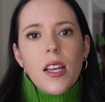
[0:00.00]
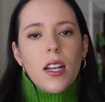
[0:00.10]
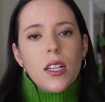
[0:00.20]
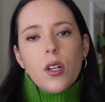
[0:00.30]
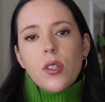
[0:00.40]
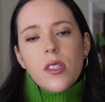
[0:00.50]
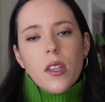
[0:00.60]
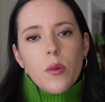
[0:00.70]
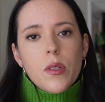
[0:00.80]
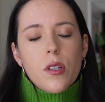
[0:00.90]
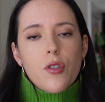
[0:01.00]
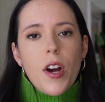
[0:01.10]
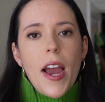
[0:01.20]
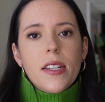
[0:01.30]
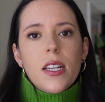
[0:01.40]
And I noticed that there was a
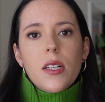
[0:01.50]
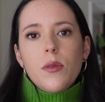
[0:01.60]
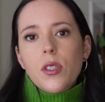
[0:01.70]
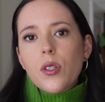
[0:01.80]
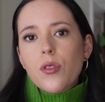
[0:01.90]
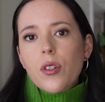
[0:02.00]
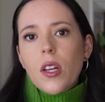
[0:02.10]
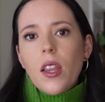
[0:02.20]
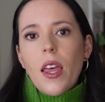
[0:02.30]
trend, and it was usually